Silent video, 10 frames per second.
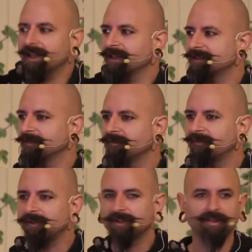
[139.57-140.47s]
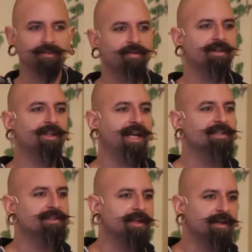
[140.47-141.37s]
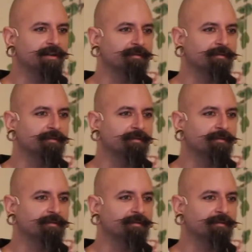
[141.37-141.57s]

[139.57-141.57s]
that's unfolded over the last year.